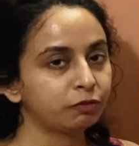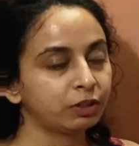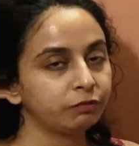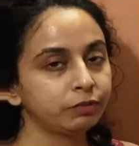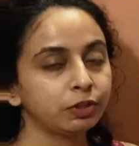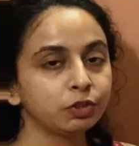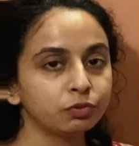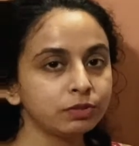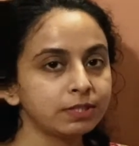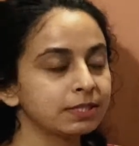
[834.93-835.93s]
verb we
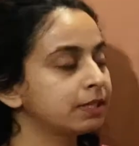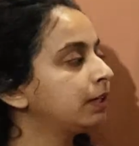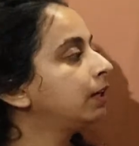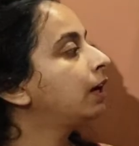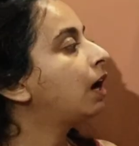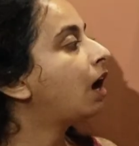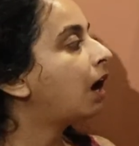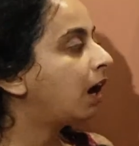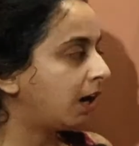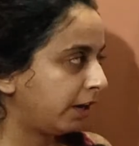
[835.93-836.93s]
use?
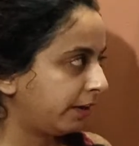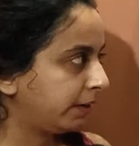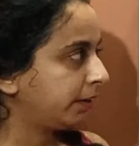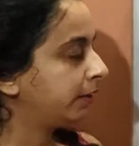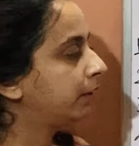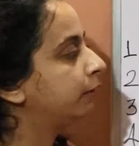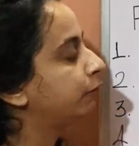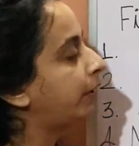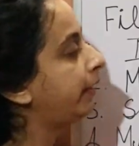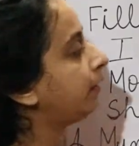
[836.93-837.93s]
Are.
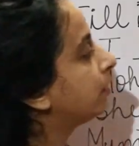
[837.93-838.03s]
Fine.